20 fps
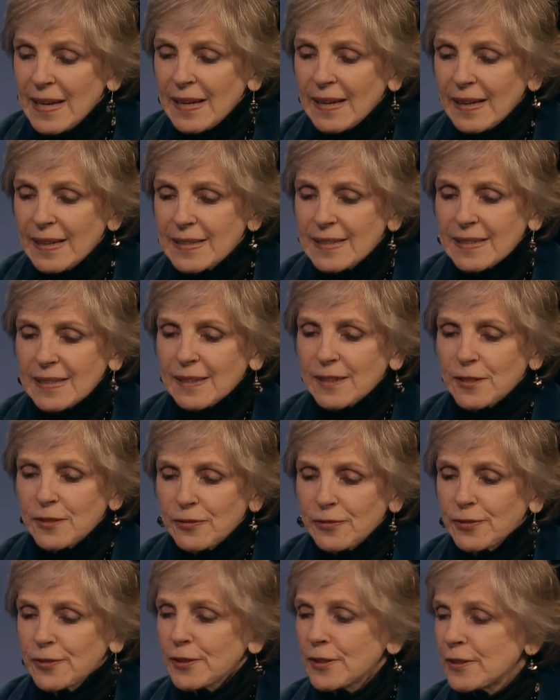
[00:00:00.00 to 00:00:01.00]
it's a
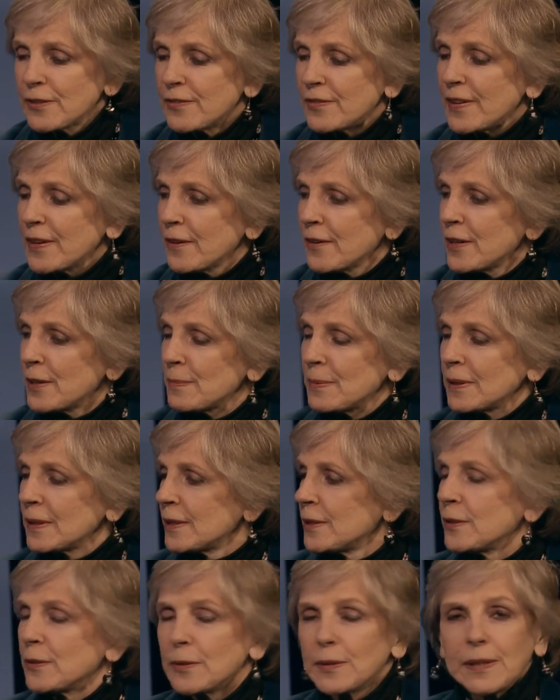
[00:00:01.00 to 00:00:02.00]
deferred variable
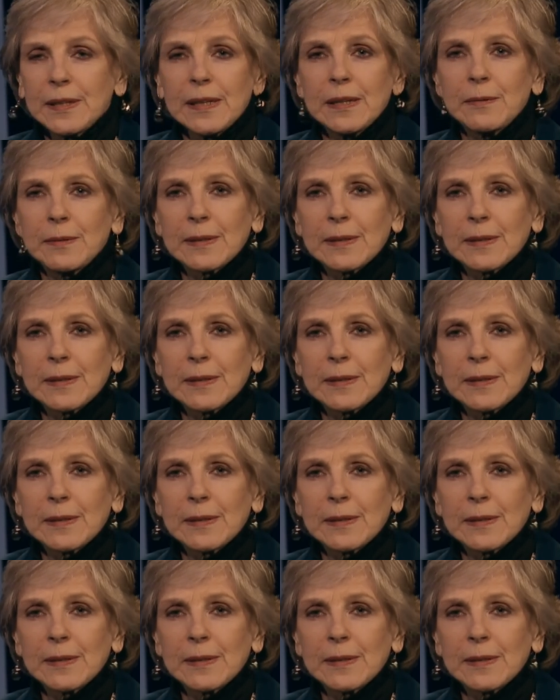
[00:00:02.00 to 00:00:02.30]
annuity